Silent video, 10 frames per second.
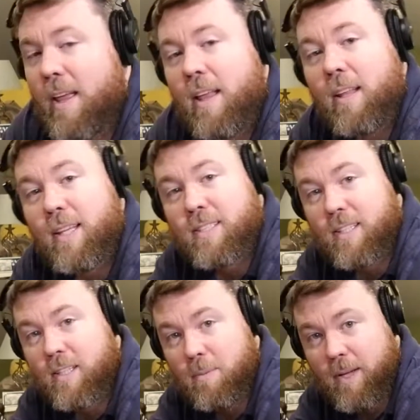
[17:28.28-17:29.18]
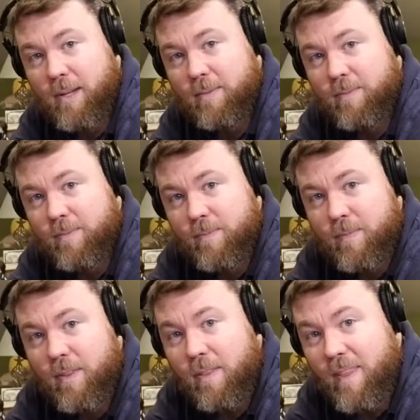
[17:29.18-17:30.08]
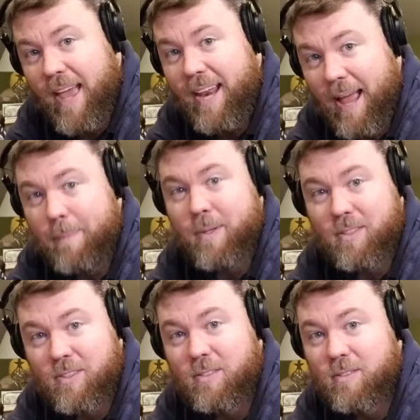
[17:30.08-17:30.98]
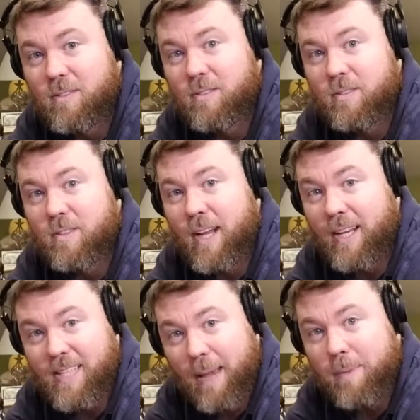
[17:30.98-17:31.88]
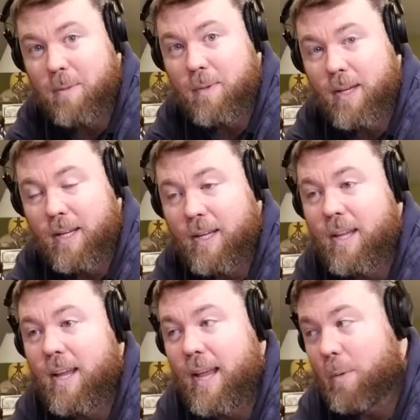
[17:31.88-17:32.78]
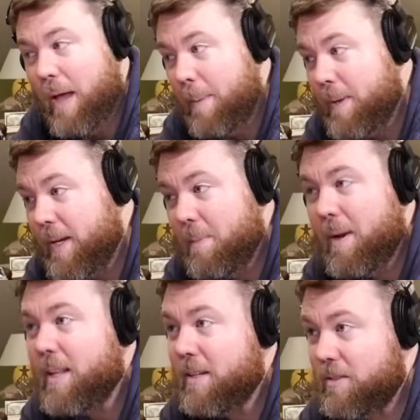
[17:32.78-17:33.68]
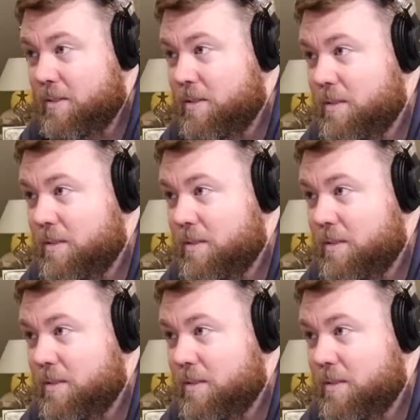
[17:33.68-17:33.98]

Listen to me, that happens. And it's happened to me, and it will happen to anybody else.